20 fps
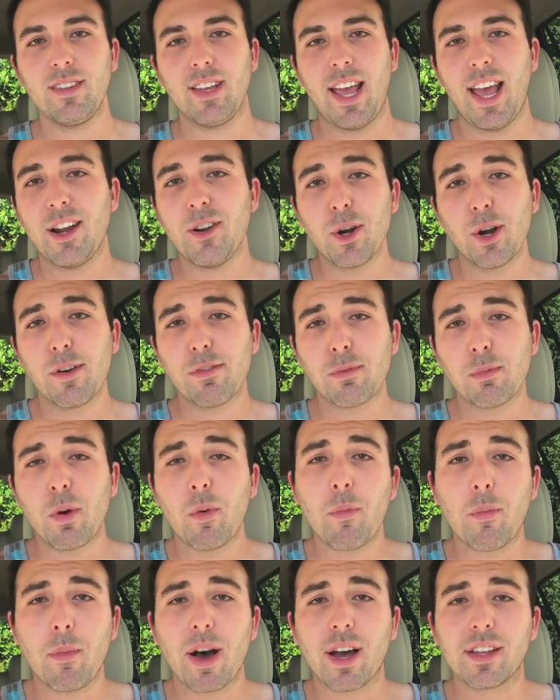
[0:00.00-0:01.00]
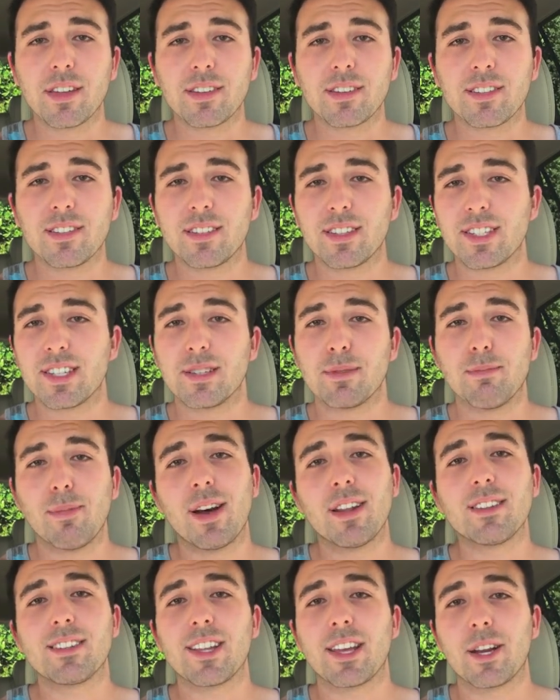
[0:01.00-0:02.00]
Hadn't heard from him in months. This is
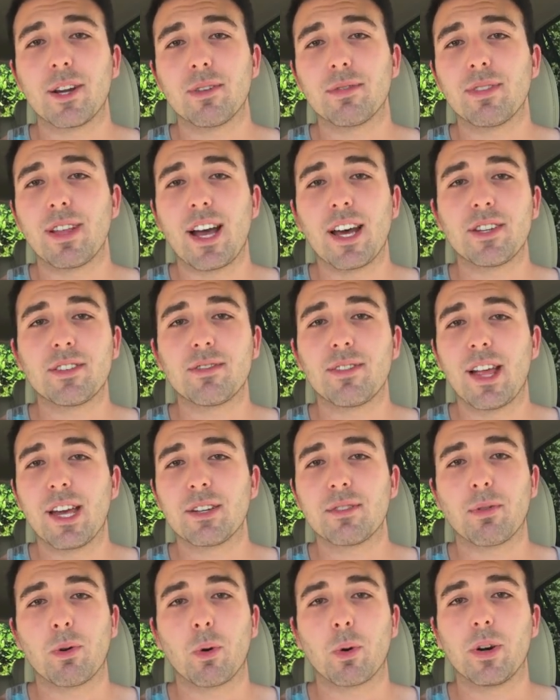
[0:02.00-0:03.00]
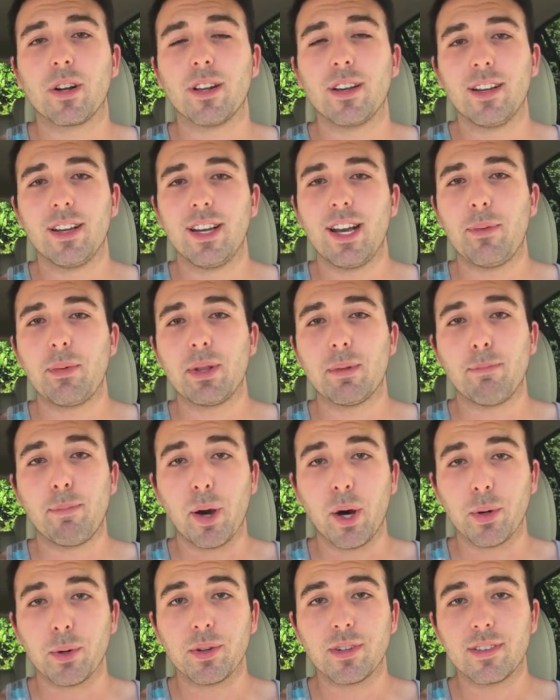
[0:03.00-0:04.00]
months later. Flash forward. I'm on a
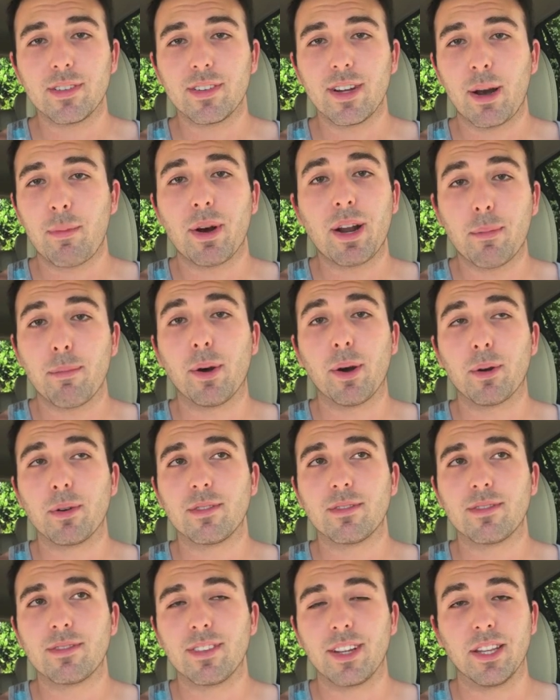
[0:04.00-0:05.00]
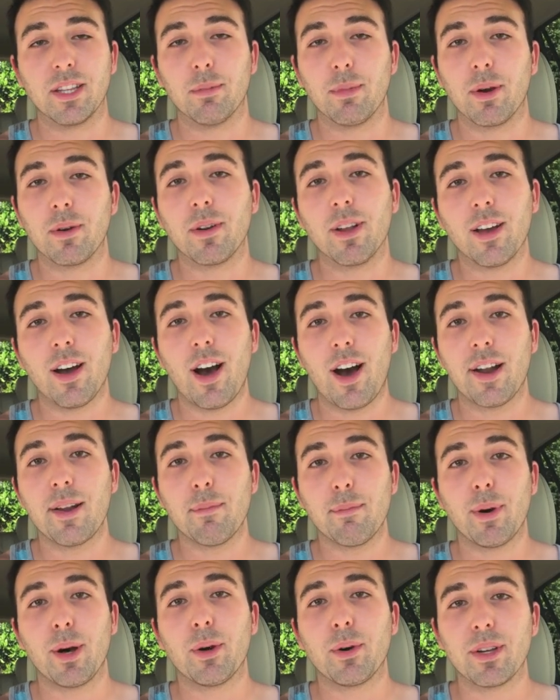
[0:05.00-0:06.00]
boat
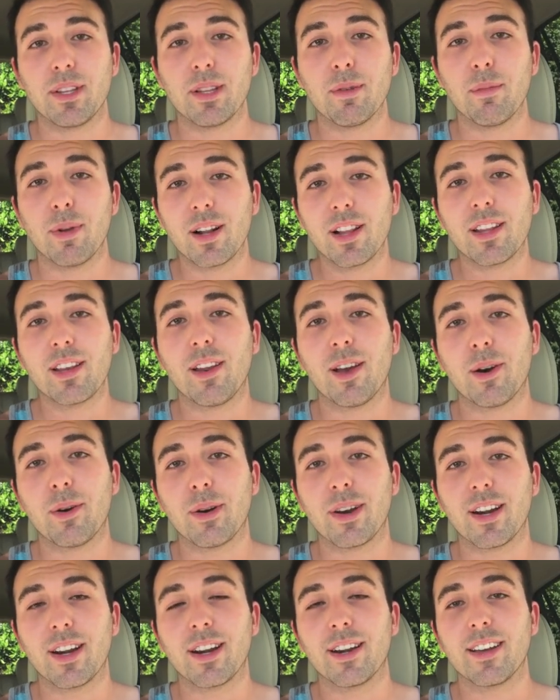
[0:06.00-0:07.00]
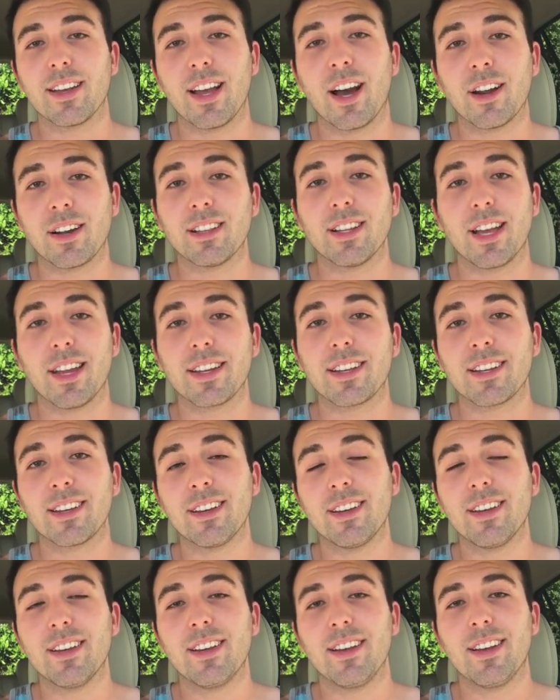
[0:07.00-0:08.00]
in the middle of nowhere on a lake,
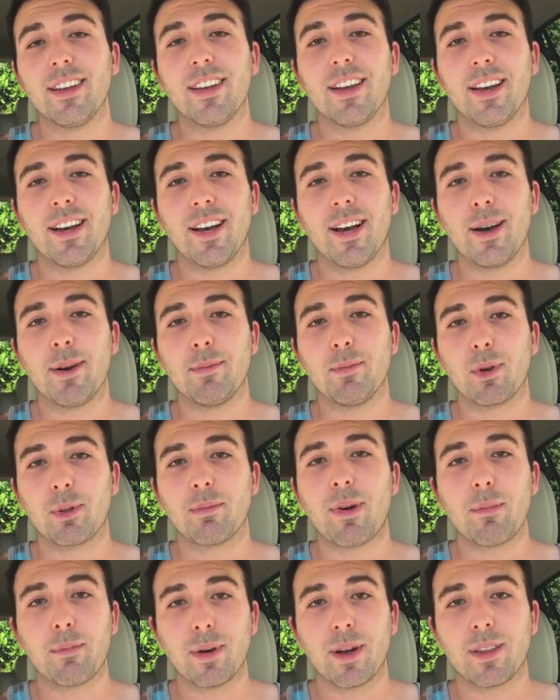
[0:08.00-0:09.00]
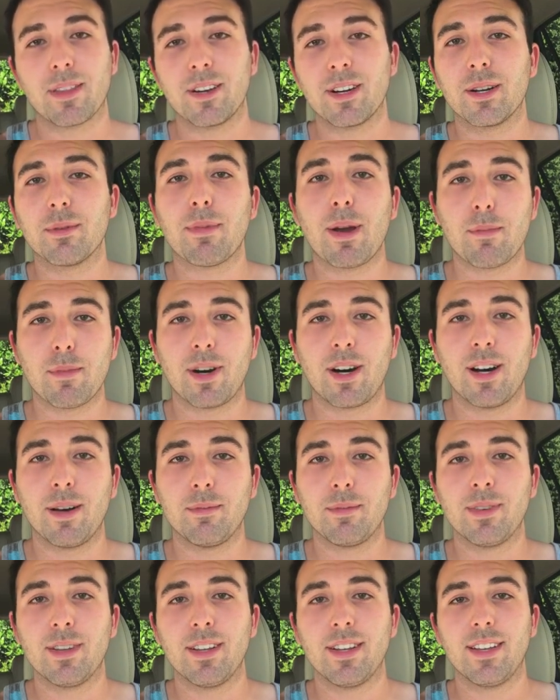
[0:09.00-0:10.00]
with my brother and my
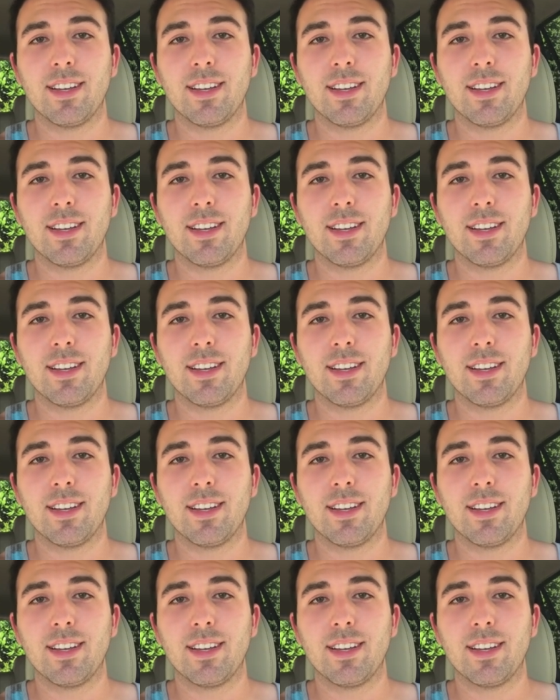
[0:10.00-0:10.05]
mom